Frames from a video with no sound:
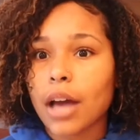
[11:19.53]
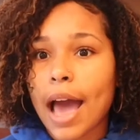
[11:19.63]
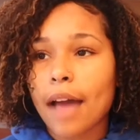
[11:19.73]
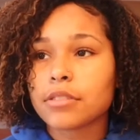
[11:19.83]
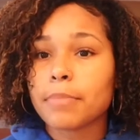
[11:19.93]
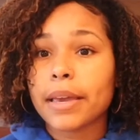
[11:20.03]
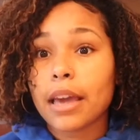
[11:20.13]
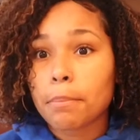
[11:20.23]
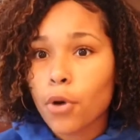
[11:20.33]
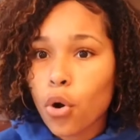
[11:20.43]
have to make
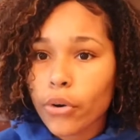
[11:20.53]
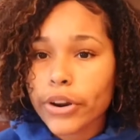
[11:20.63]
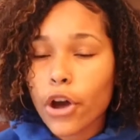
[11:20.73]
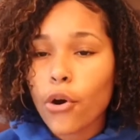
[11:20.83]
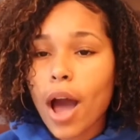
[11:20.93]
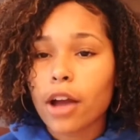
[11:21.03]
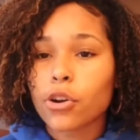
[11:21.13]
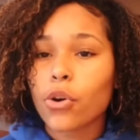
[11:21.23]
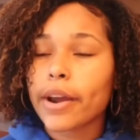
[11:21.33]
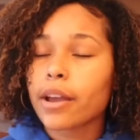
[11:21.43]
up choreo
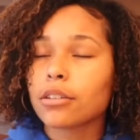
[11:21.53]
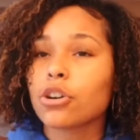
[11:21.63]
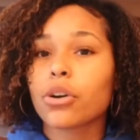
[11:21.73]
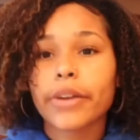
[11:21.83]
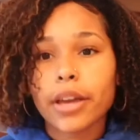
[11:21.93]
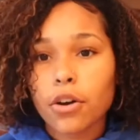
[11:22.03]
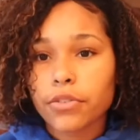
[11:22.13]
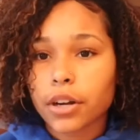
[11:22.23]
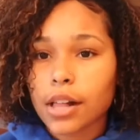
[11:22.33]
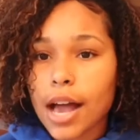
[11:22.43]

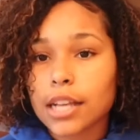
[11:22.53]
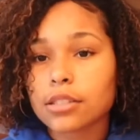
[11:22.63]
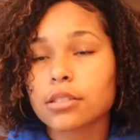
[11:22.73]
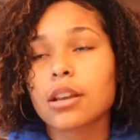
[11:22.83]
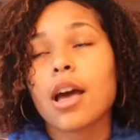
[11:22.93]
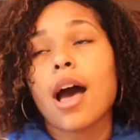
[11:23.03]
for class.